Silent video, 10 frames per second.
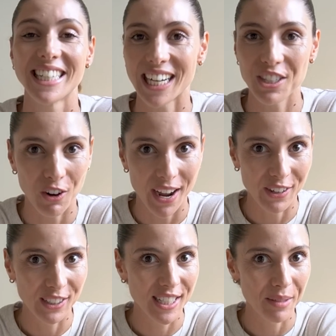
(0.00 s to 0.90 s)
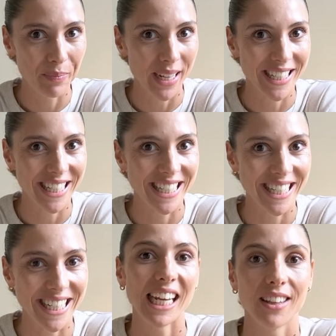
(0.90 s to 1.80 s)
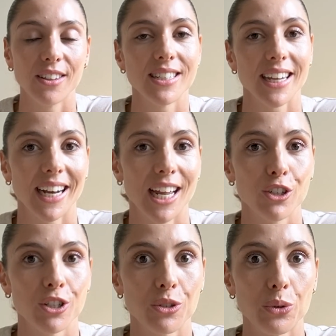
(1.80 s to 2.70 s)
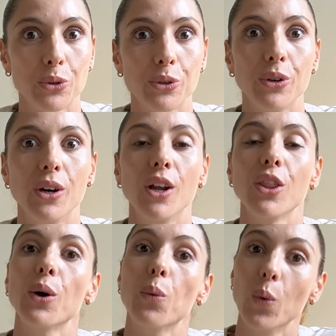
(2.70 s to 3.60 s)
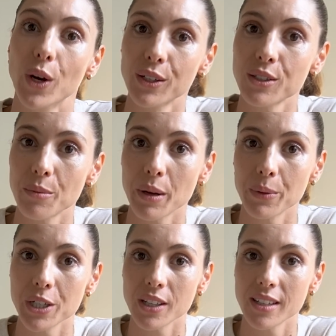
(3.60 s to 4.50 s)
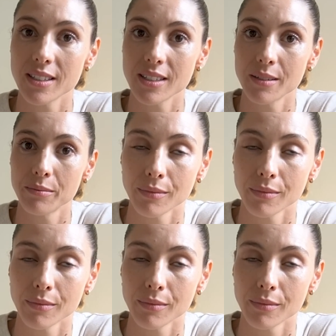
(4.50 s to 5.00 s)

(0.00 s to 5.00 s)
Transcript: Did I try on some pieces in the secondhand store that weren't on my wish list?